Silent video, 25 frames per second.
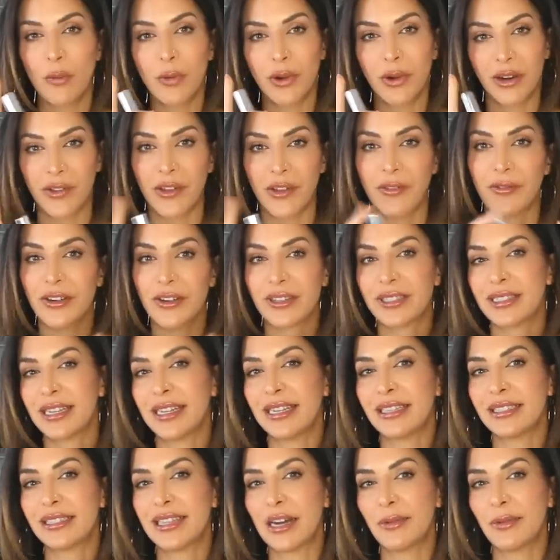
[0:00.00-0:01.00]
One of the first
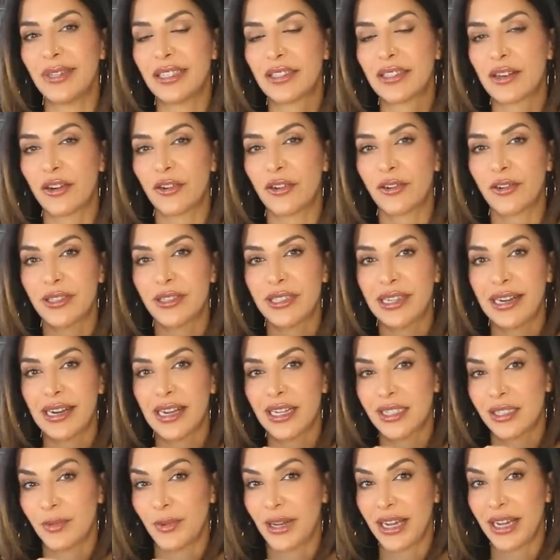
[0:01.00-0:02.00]
things that we start noticing
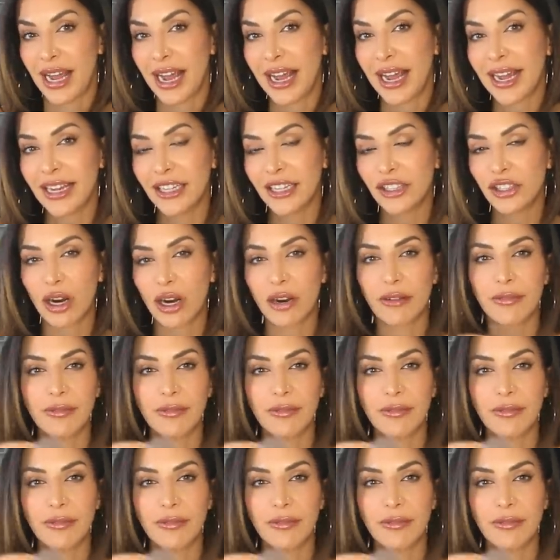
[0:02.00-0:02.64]
as we age are